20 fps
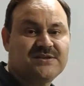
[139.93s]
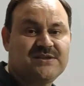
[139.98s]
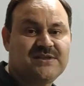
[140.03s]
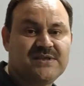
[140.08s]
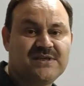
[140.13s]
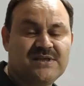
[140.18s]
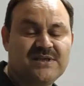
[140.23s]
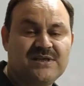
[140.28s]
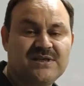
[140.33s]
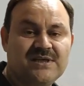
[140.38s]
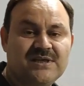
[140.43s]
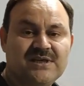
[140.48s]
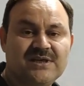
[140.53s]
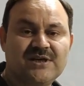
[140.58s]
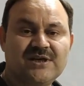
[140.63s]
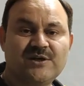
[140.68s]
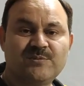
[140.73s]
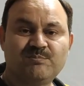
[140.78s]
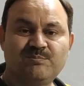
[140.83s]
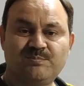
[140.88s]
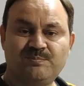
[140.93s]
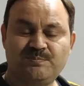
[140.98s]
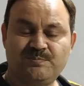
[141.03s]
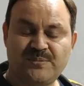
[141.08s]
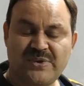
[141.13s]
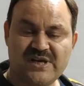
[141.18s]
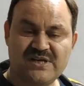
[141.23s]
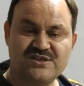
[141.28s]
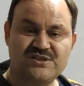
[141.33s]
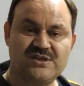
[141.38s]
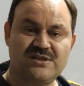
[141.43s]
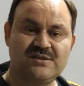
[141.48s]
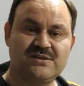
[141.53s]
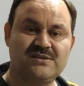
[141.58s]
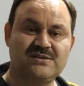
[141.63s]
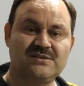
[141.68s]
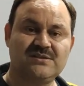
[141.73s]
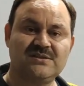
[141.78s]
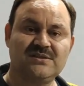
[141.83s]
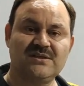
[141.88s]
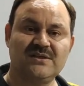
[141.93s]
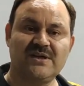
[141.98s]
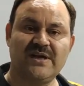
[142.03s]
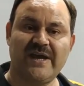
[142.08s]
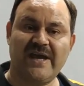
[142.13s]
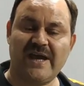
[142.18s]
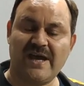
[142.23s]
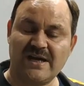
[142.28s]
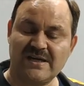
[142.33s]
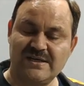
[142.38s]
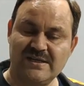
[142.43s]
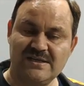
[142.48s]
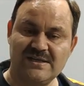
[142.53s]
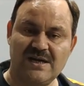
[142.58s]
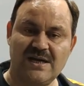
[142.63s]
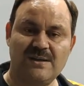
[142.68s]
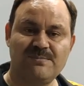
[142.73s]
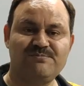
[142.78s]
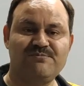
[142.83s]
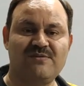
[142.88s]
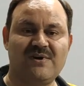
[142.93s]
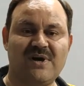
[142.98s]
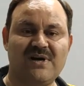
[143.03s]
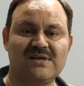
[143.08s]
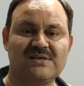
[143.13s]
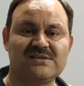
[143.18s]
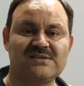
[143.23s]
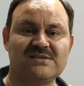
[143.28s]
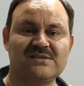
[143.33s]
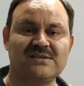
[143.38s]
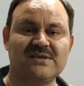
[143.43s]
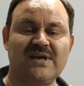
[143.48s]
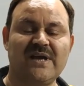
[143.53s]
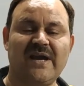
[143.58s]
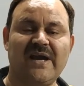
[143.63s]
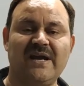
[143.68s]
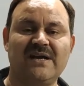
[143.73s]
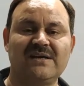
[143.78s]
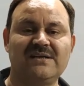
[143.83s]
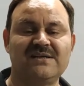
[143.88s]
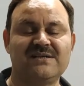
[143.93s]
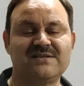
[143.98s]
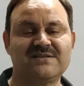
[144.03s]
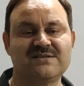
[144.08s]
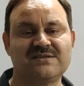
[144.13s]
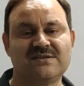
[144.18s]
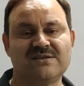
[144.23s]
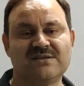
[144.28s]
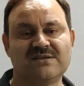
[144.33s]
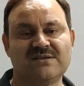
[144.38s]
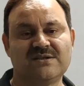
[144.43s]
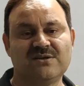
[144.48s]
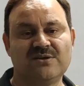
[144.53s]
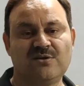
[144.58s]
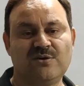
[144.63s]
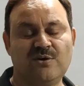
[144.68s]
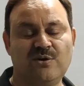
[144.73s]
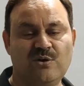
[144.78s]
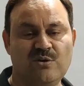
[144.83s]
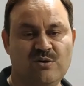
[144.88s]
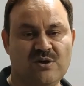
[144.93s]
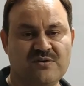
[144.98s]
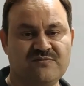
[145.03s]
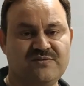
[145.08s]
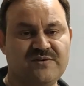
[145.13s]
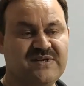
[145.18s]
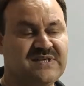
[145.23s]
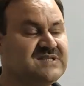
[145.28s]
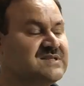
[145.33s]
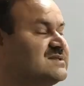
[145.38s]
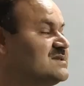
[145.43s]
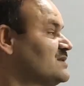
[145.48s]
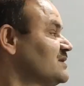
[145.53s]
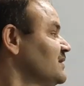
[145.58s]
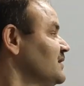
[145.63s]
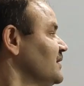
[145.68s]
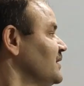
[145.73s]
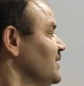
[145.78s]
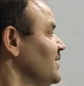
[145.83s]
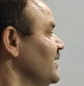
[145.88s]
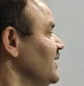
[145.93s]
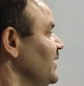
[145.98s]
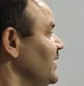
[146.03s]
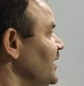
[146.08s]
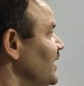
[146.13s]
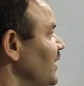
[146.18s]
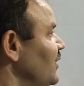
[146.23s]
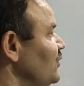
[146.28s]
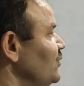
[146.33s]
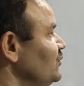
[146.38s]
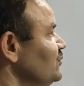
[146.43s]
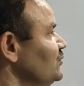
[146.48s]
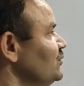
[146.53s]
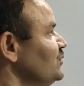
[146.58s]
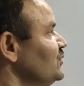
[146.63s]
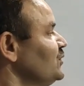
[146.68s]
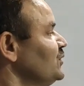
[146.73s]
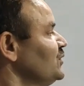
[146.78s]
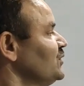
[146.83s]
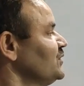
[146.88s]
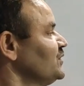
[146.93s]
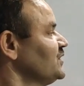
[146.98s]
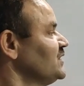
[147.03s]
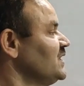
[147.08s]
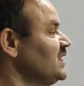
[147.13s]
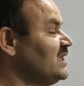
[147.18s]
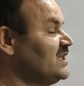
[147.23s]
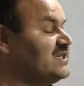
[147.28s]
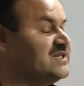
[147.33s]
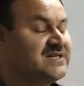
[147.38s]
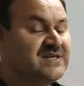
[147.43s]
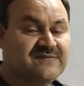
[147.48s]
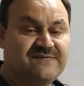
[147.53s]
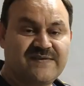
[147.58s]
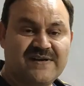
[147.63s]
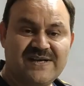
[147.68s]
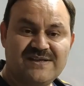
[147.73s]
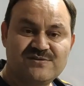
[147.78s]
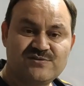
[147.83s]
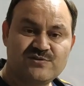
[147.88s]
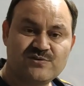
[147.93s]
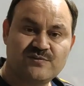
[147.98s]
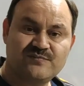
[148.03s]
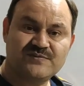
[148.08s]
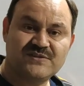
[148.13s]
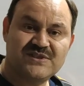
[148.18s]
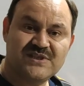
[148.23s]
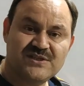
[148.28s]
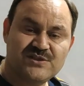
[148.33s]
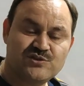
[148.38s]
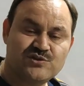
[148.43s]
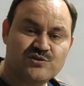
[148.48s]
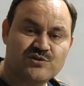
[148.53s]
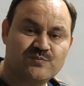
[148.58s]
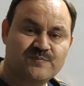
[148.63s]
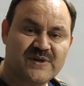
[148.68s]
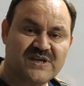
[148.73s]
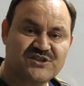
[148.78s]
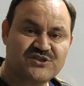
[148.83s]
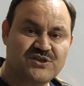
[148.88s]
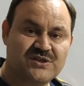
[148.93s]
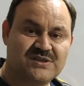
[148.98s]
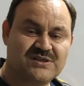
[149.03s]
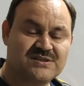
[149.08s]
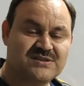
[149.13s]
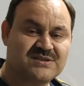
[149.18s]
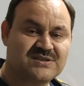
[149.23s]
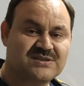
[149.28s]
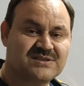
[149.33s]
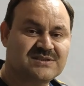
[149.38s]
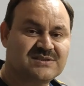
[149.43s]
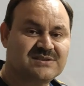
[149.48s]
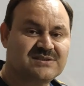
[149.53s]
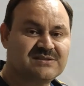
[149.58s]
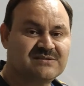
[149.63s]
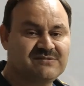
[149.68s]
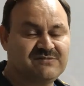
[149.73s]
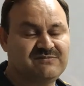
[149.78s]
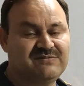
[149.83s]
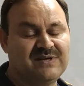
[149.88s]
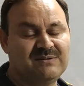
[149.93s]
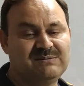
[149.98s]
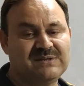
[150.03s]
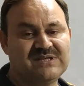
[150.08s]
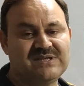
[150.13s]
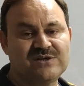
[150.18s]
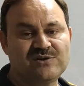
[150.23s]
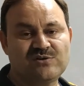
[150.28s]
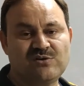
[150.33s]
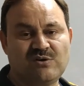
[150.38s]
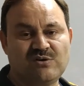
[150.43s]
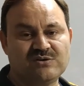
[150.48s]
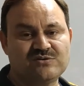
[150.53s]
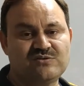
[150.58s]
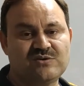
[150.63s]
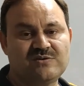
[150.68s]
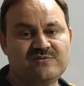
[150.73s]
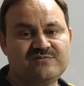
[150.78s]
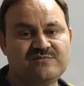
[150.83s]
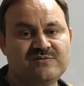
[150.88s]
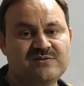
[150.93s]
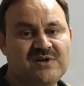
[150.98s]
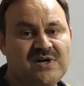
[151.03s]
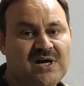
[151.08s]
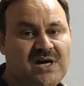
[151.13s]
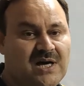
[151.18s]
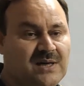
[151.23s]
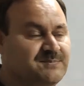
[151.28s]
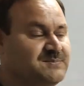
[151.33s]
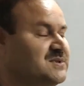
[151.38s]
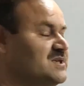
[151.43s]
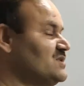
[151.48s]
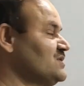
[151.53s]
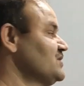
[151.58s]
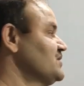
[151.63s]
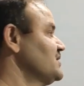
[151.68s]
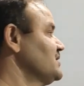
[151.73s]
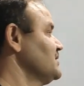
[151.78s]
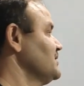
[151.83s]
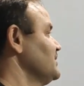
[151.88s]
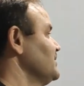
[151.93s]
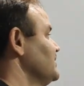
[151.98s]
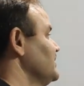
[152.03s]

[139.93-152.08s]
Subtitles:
the pressure acting upwards at its lower phase. Now, the difference of these two pressures will be the cause of upthrust.